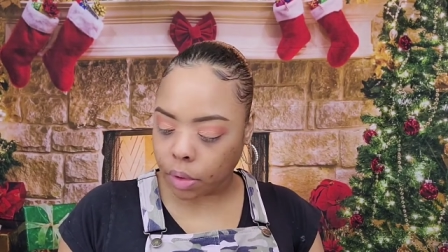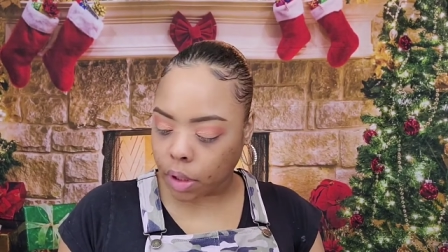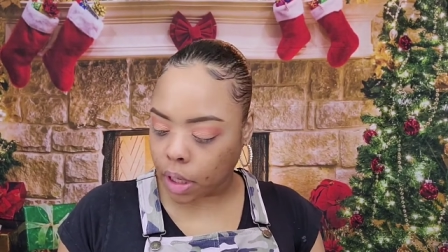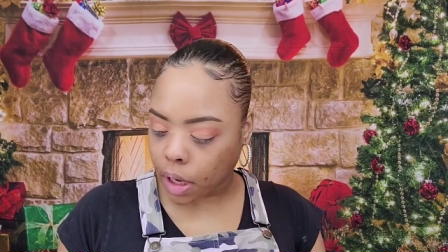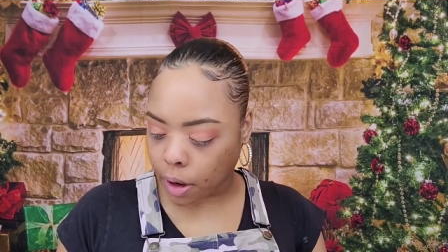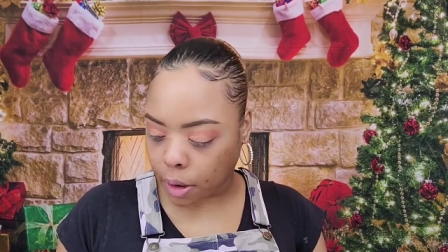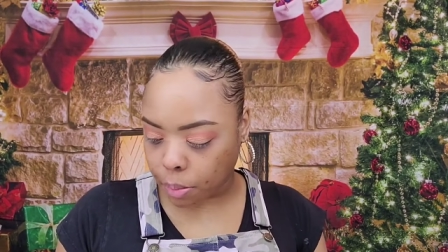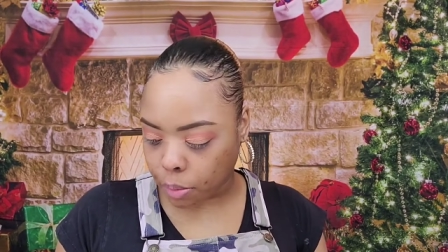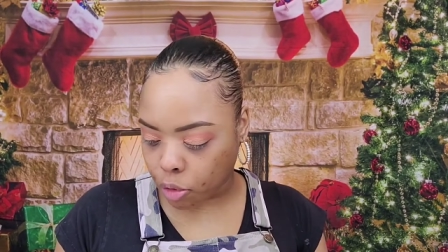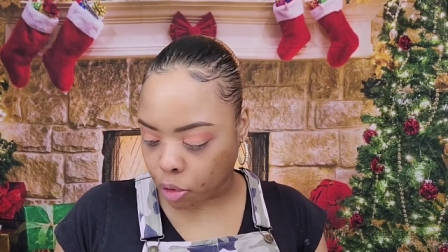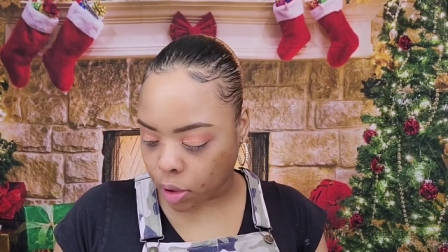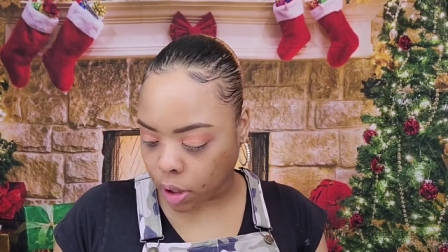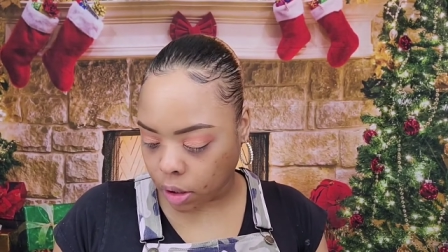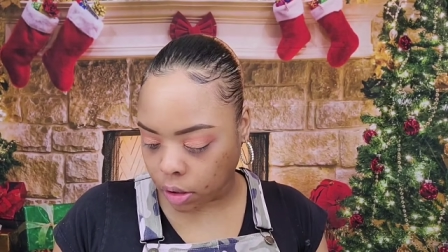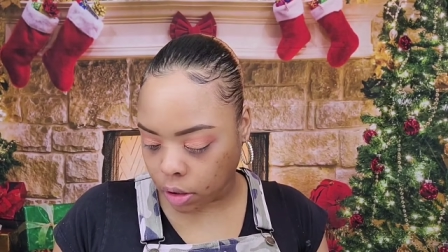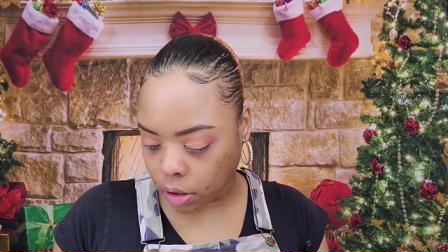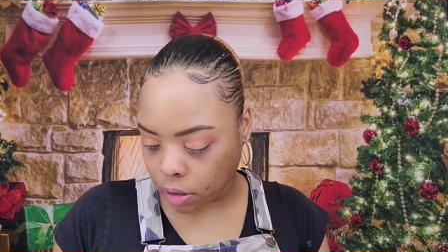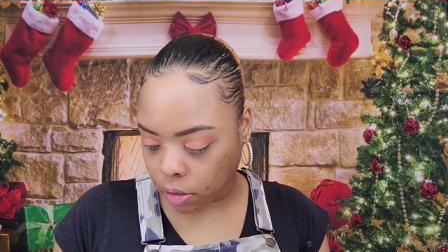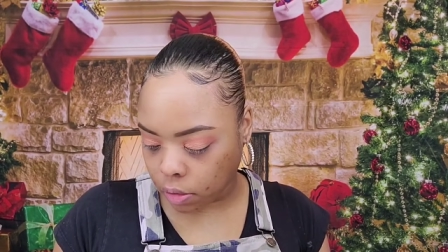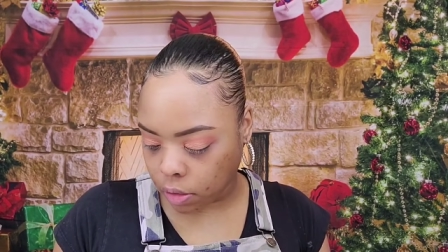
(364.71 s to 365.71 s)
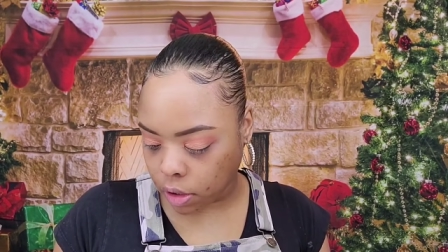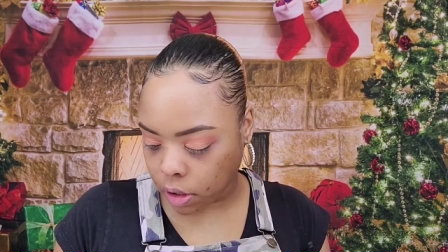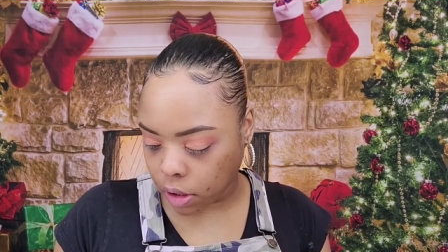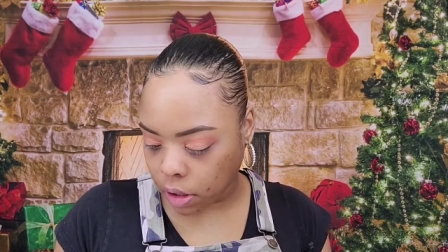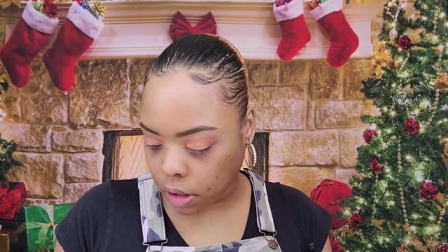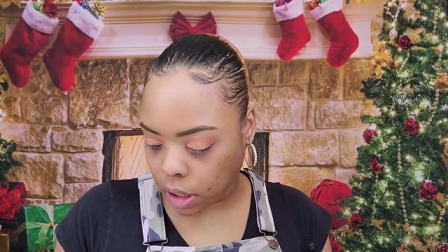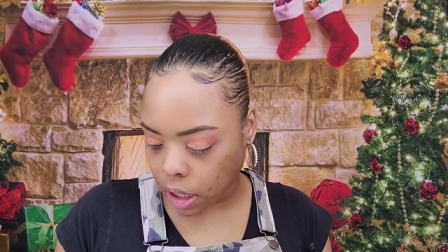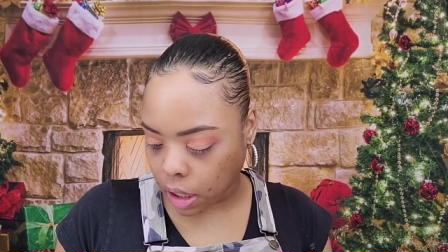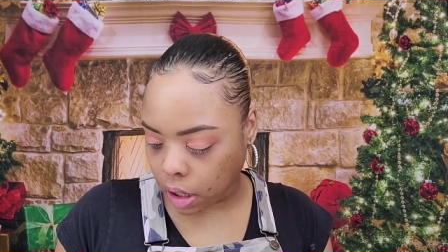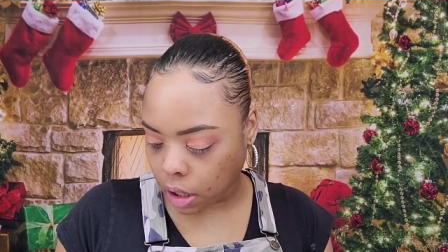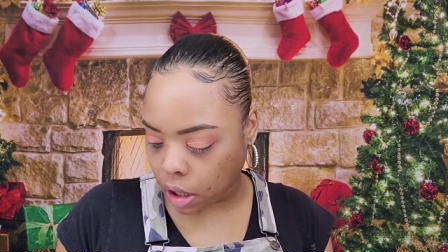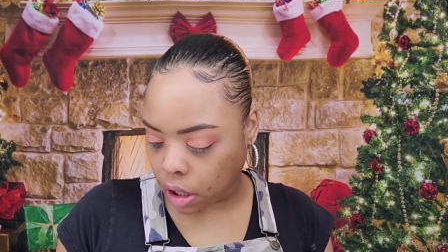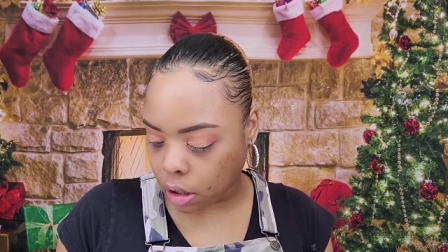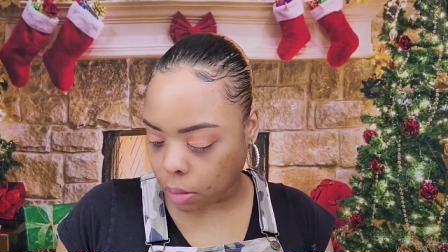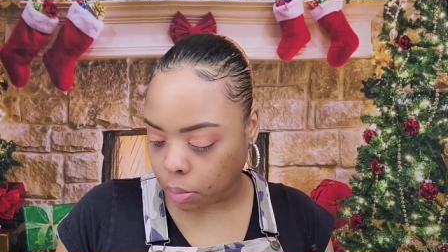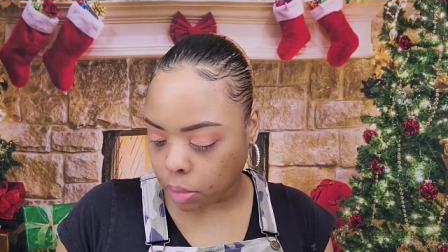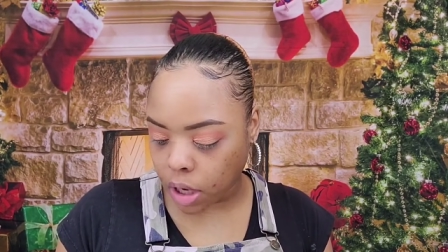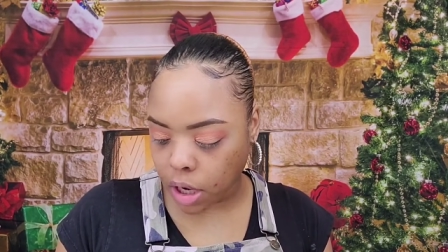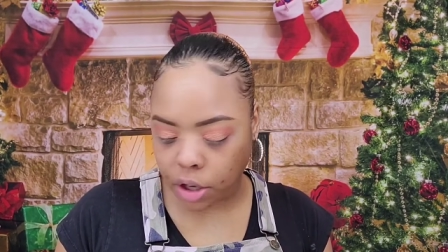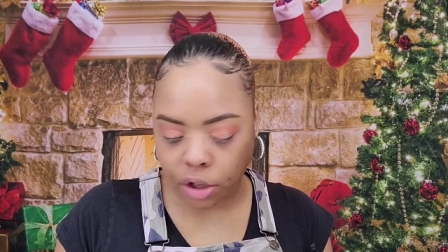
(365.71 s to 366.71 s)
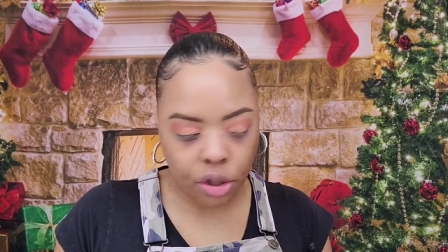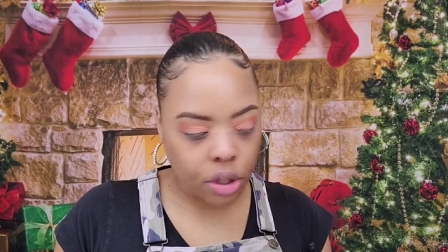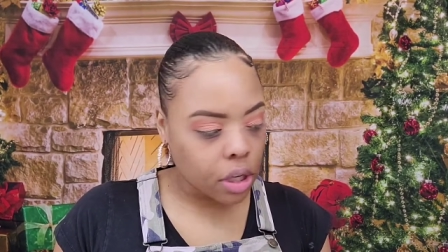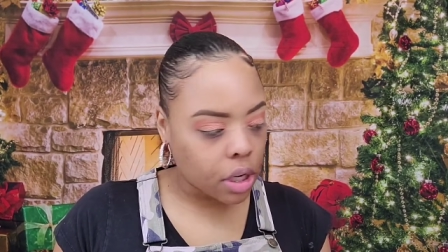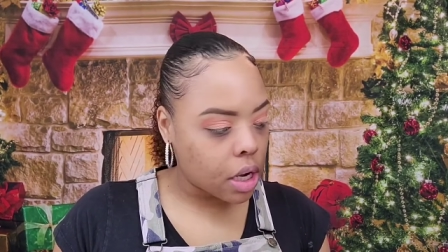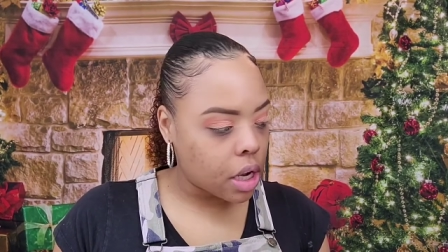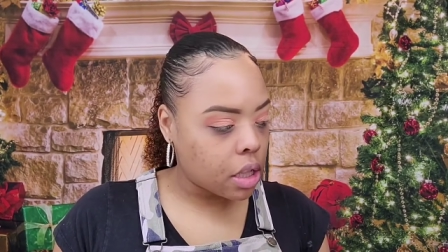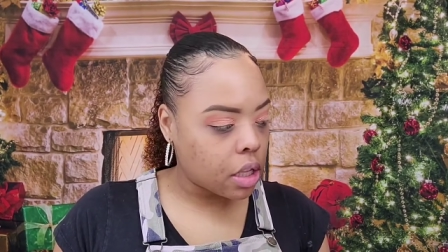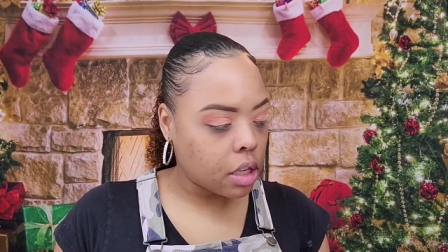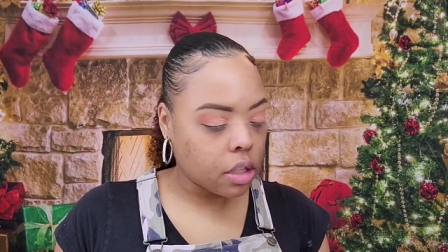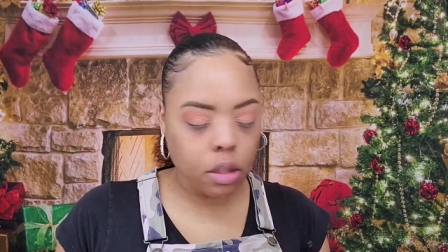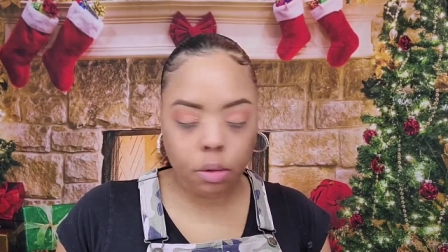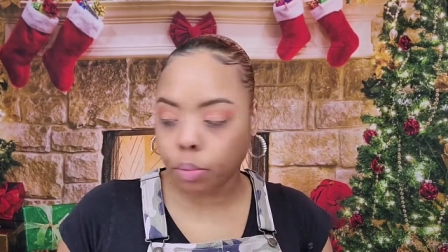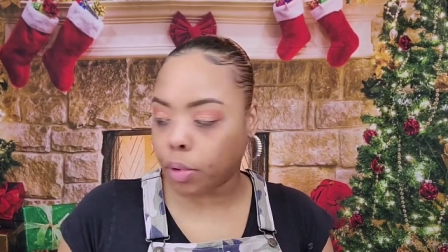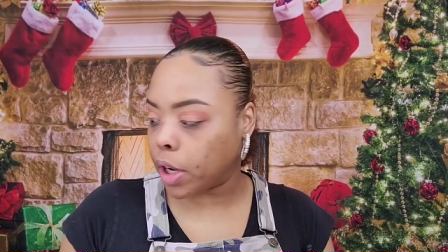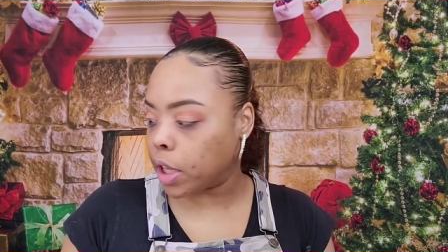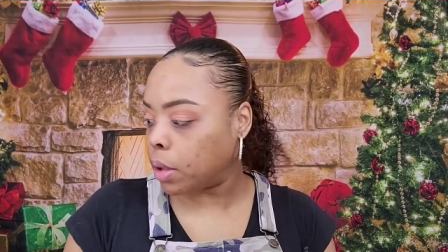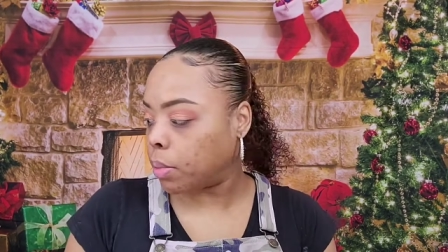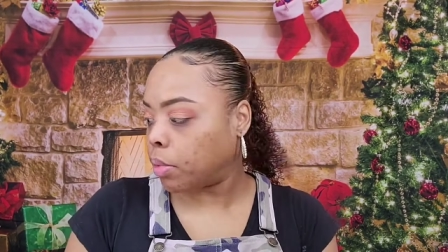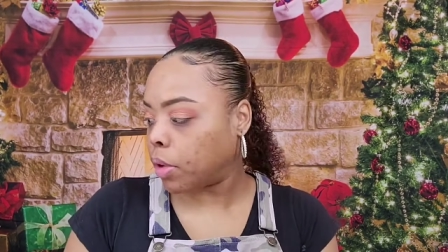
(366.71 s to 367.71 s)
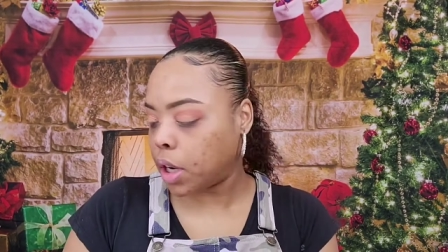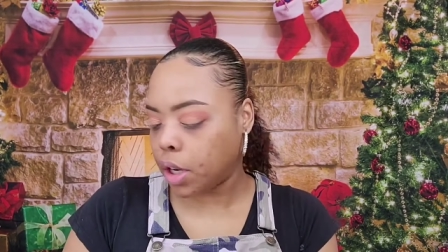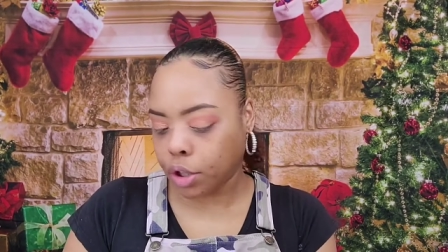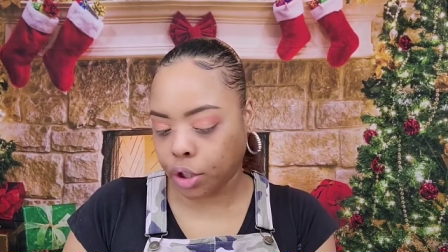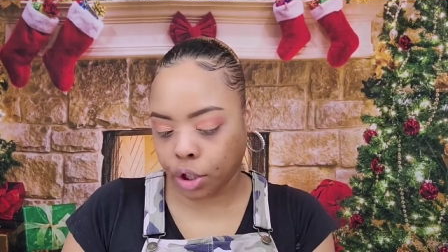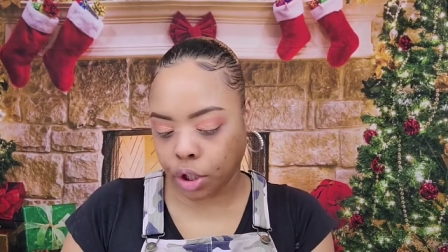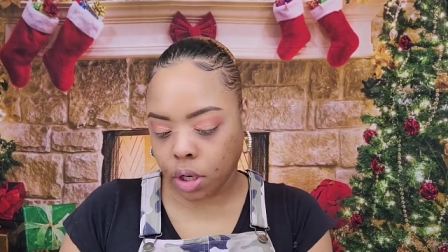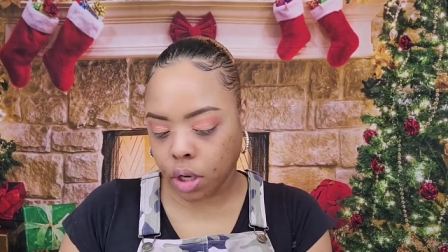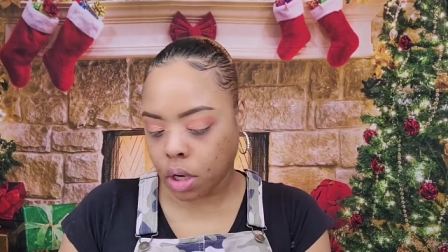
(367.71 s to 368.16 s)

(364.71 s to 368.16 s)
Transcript: Now I'm going to just take it on the brush and then spray the brush.